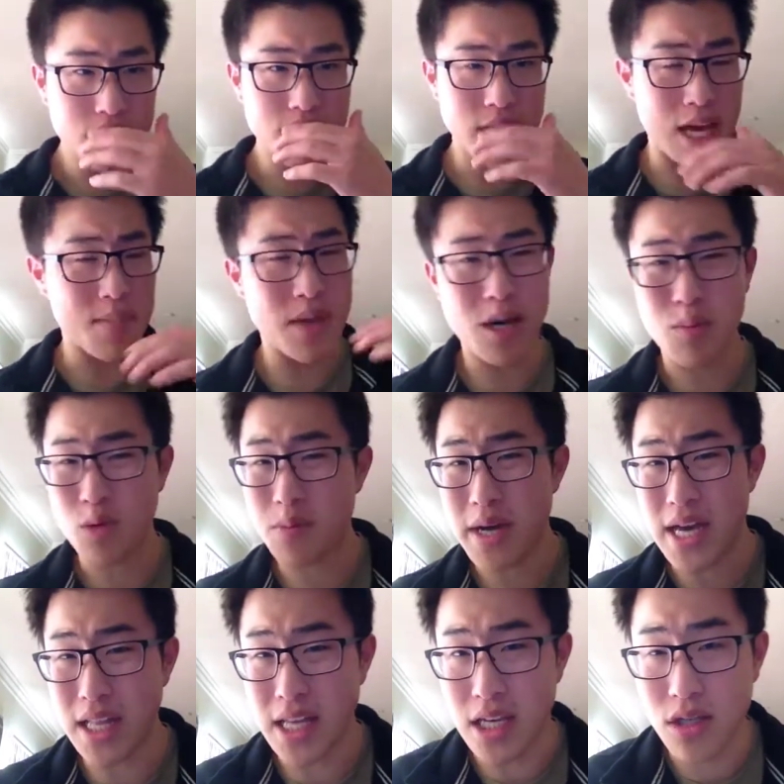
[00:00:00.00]
I met up with
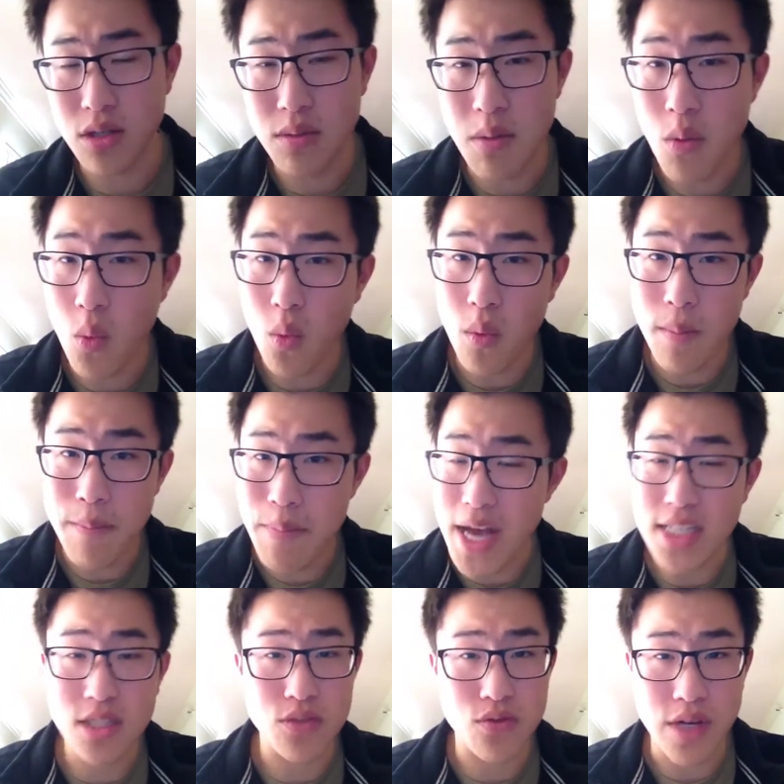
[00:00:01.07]
my,
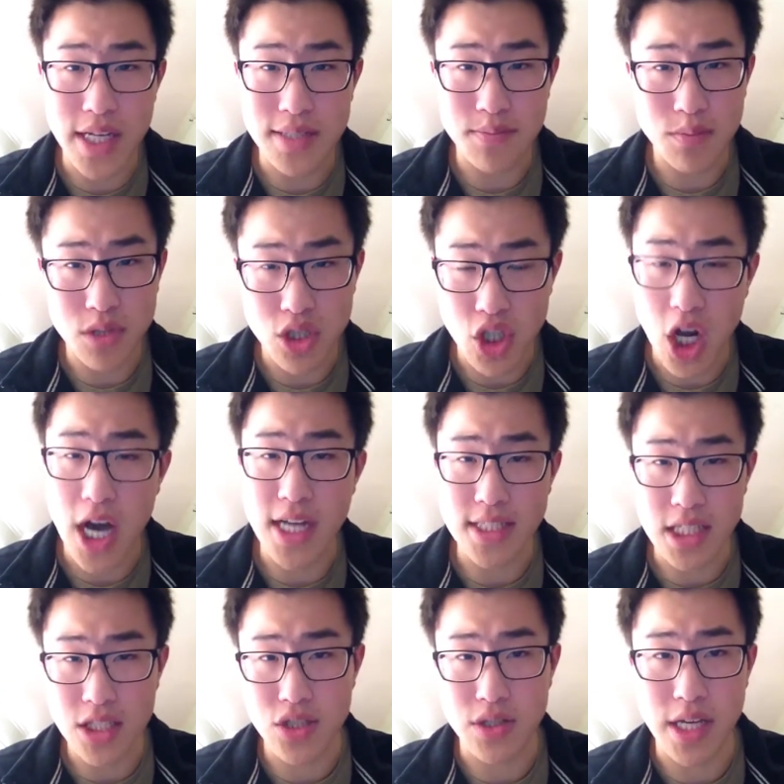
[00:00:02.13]
best friend John
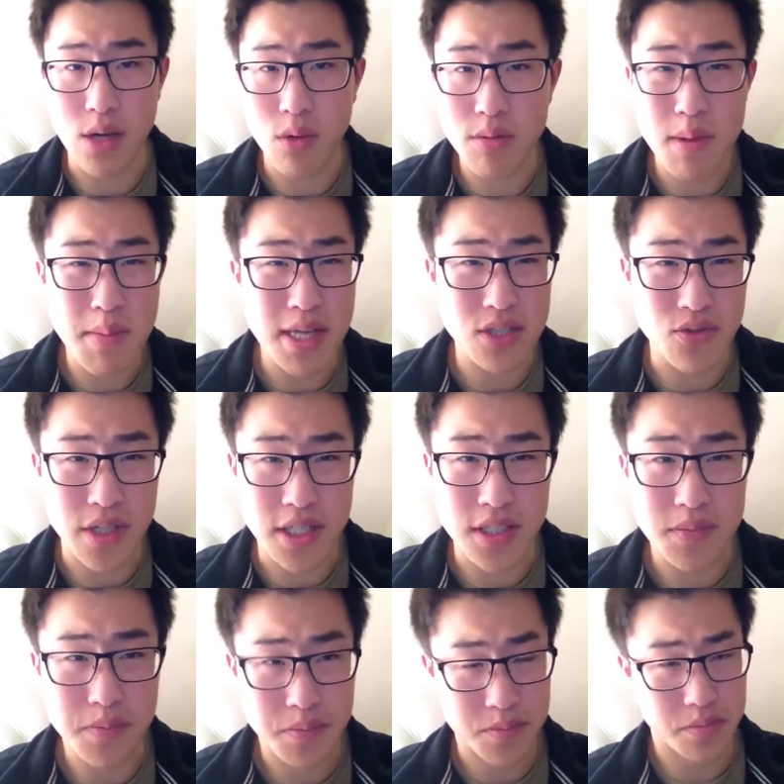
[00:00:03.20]
yesterday, one of my best
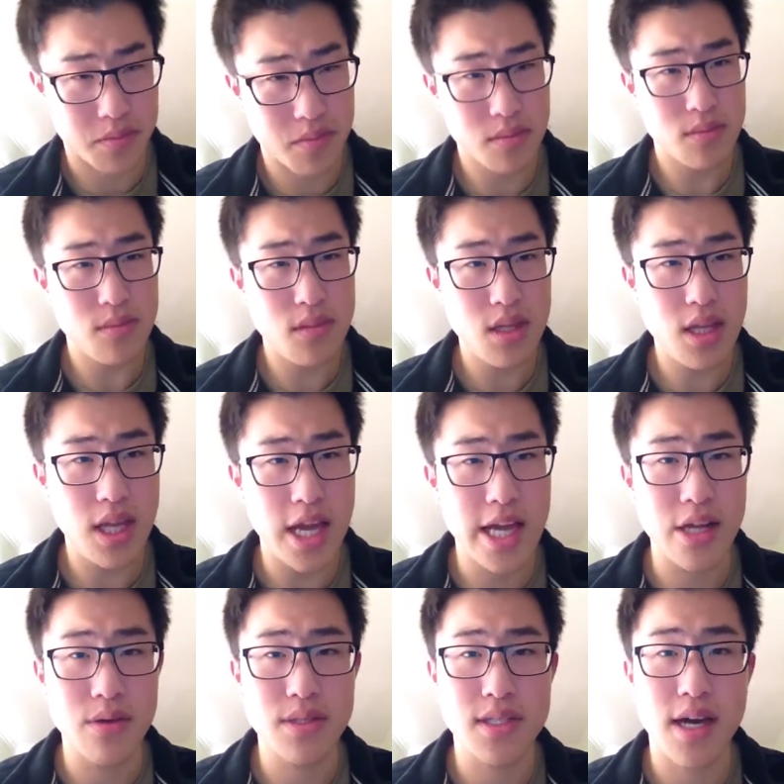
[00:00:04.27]
friends.
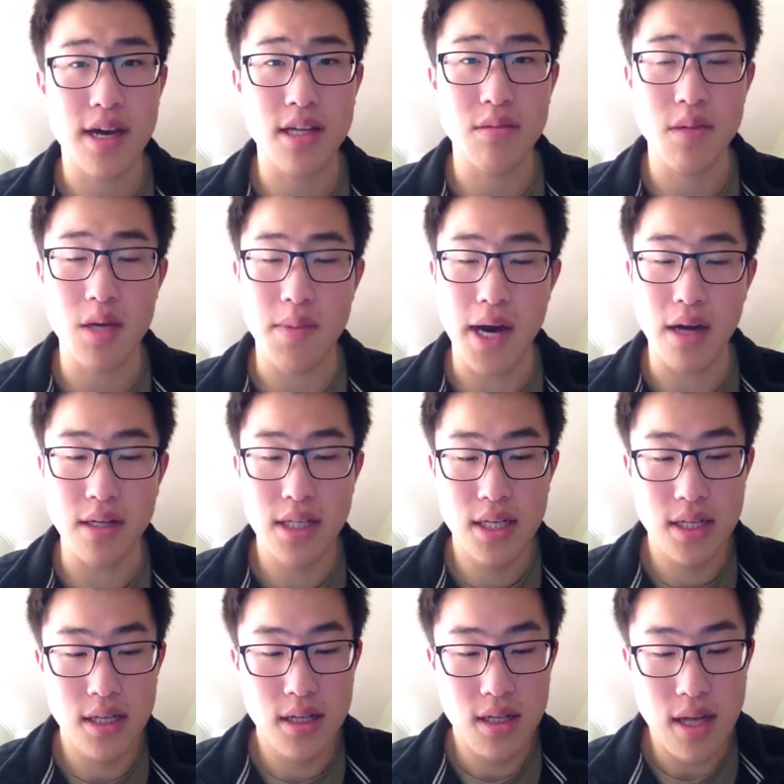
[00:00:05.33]
He was talking to me about
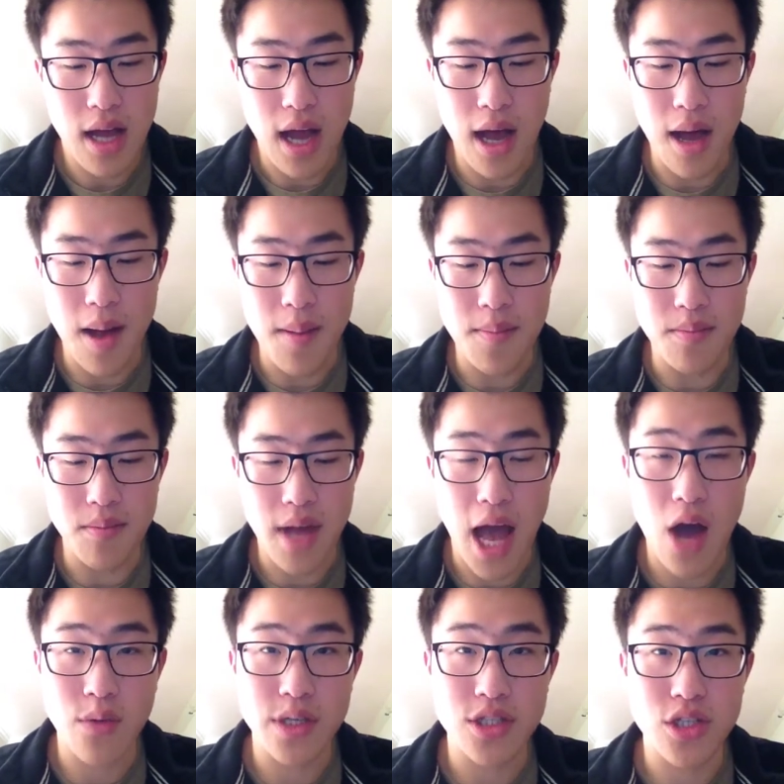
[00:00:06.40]

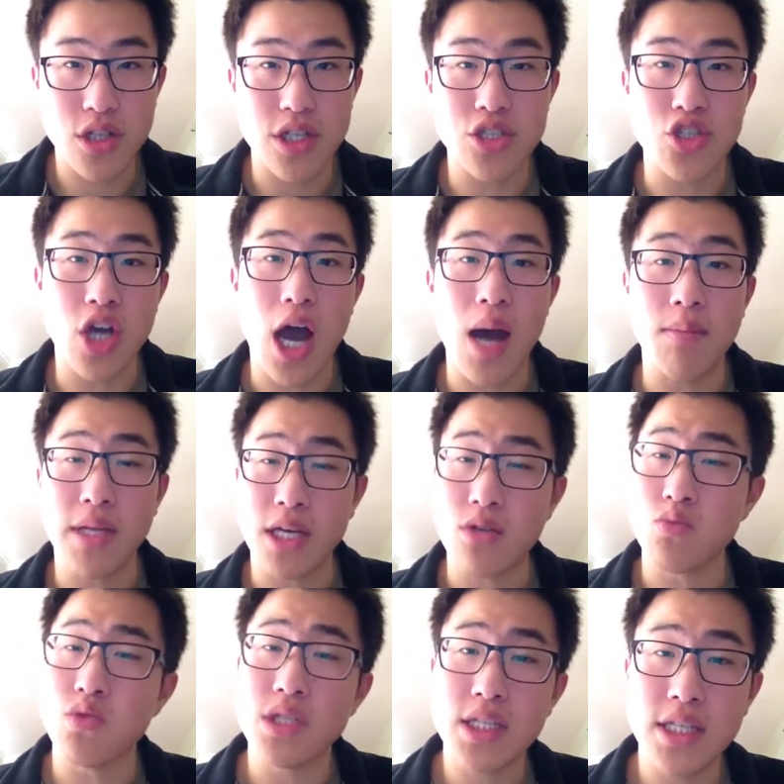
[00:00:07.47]
how he took a job, like a
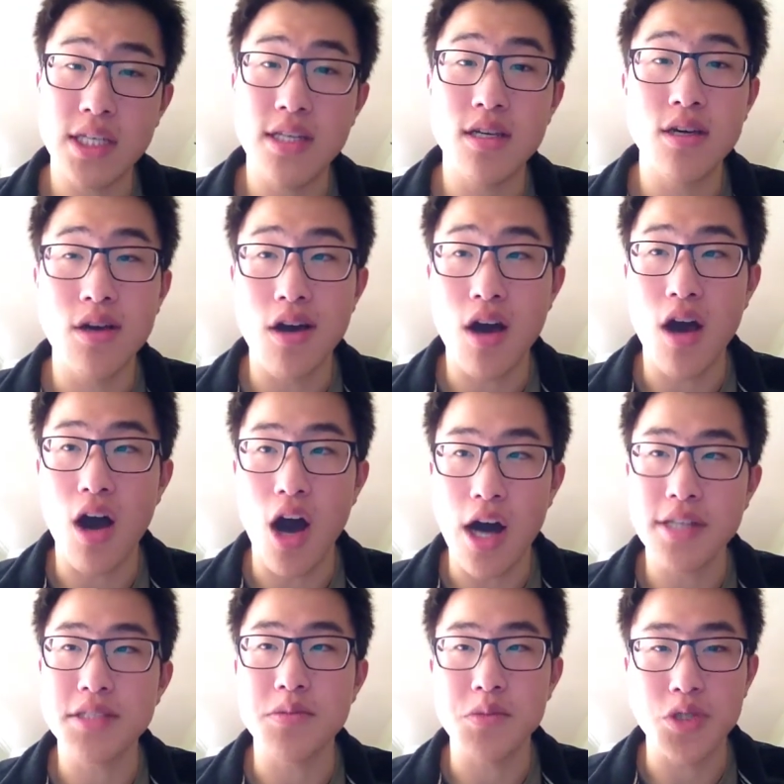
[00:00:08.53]
really
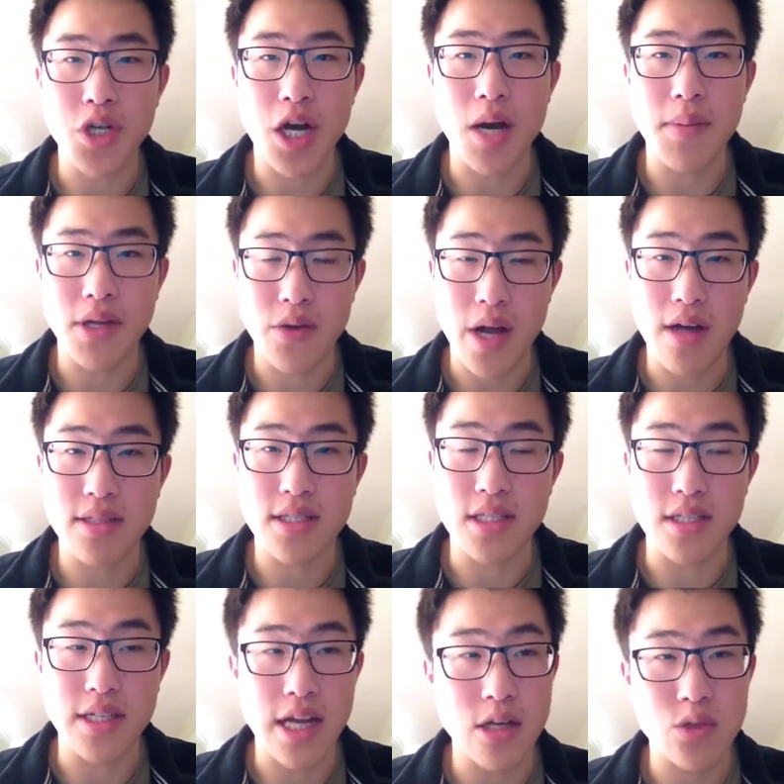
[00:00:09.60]
awesome job at
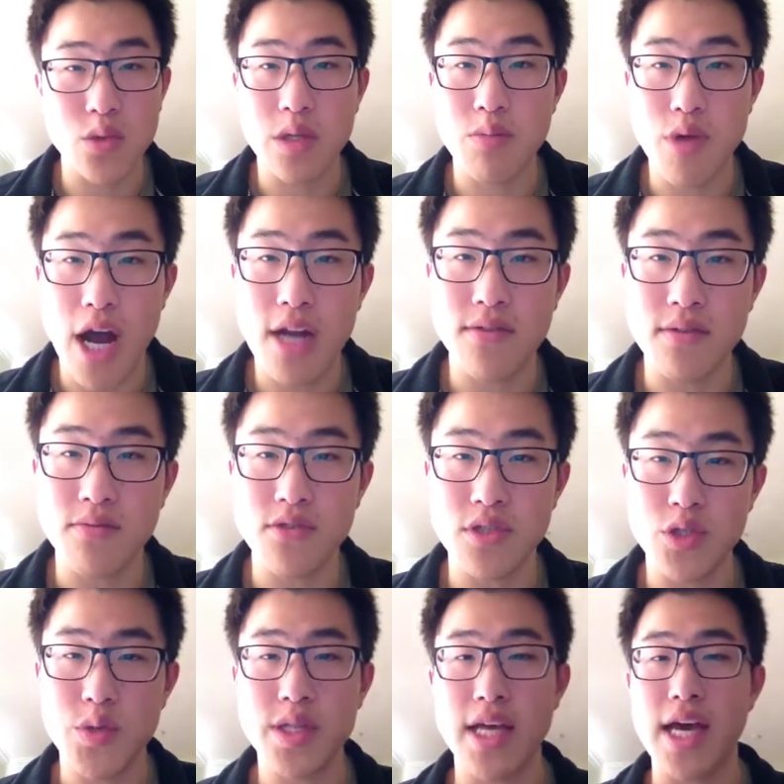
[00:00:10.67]
CrowdTilt, and I was really proud of him for
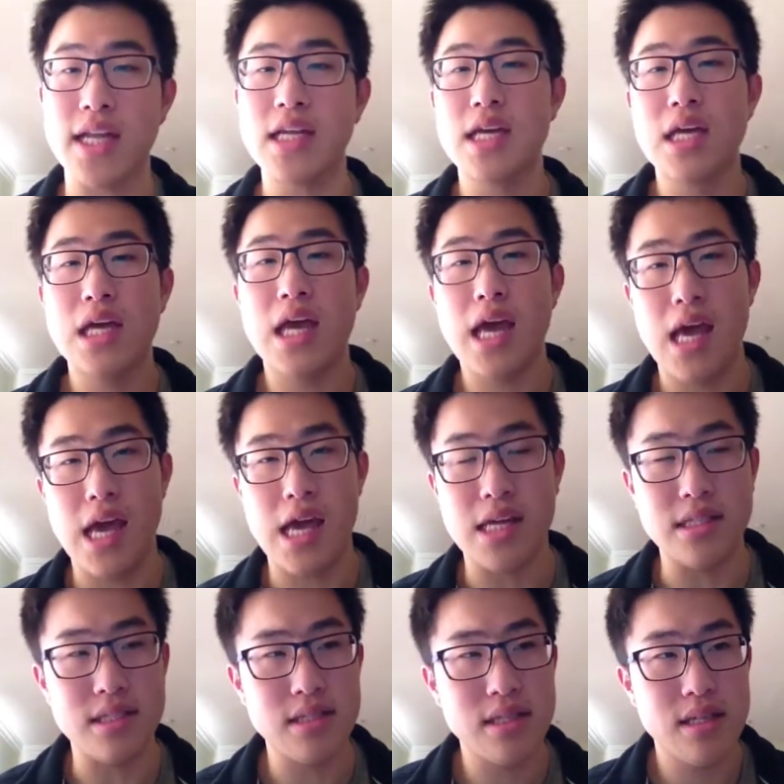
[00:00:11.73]
doing that.
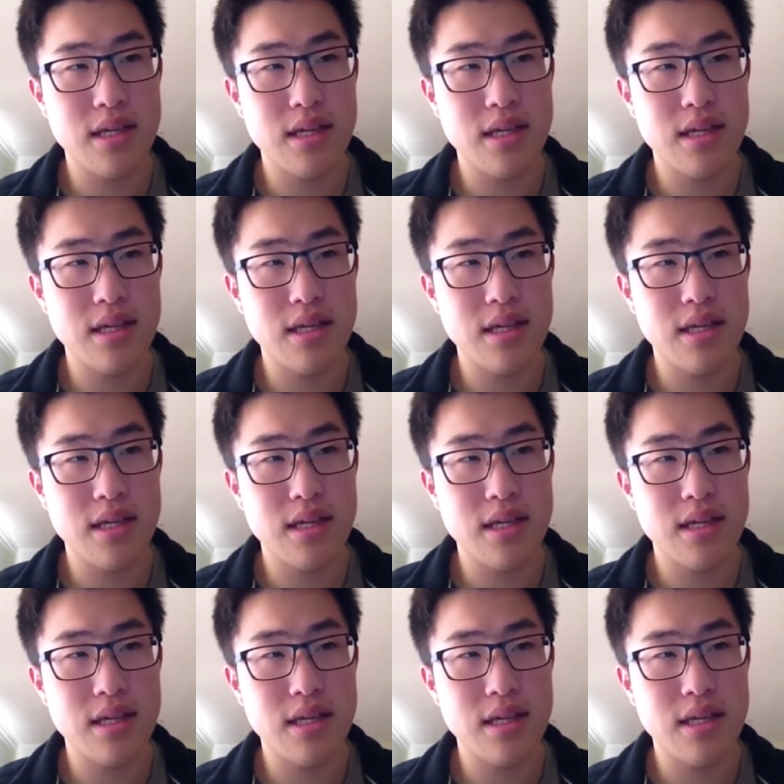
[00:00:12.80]
And